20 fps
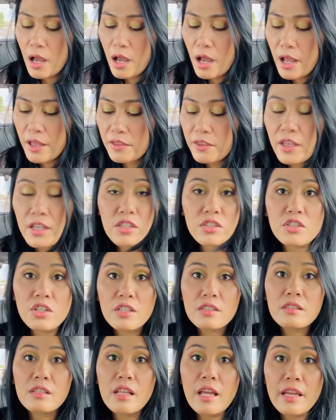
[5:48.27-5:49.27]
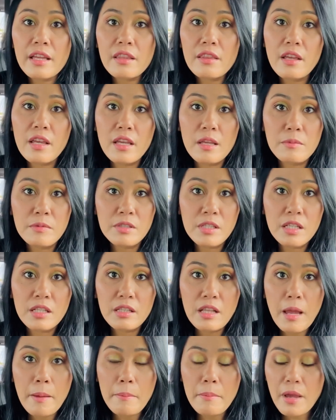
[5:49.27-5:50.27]
I think just like the Ipsy
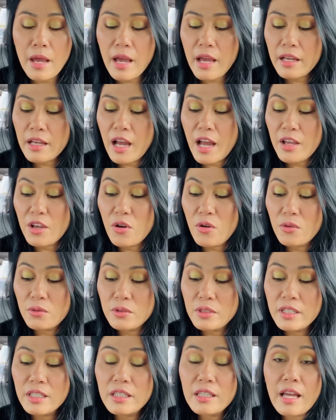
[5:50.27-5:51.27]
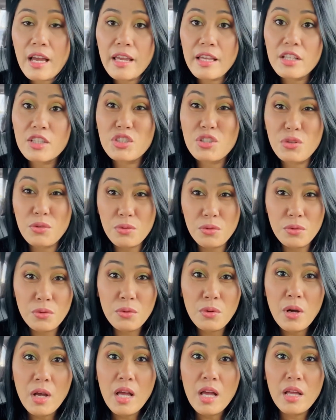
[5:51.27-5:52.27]
Glambag, I only like two.